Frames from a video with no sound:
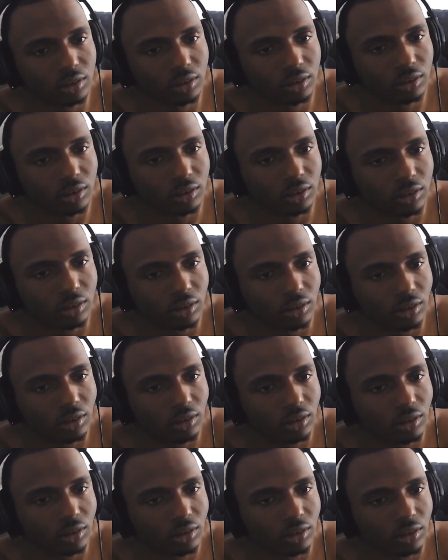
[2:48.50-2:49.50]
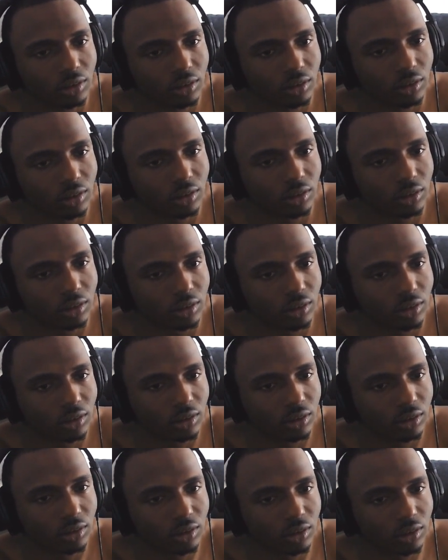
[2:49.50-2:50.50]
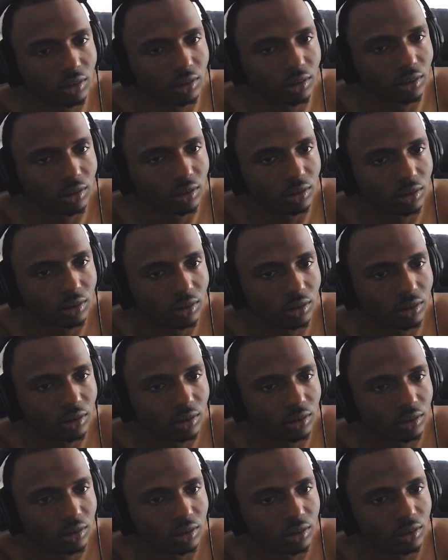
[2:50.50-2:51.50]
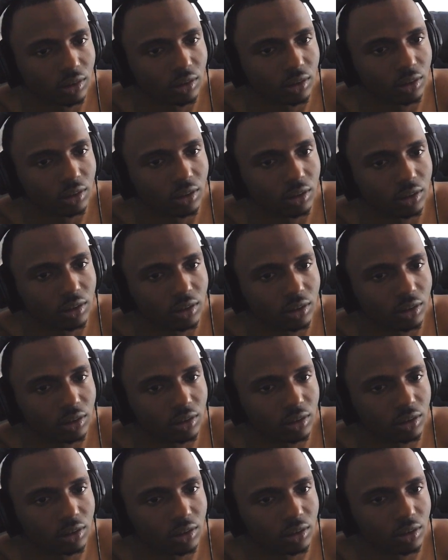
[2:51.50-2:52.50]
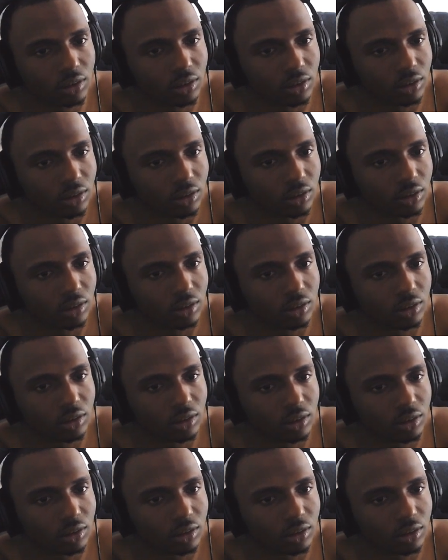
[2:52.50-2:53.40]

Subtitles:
No words are spoken by the person on screen.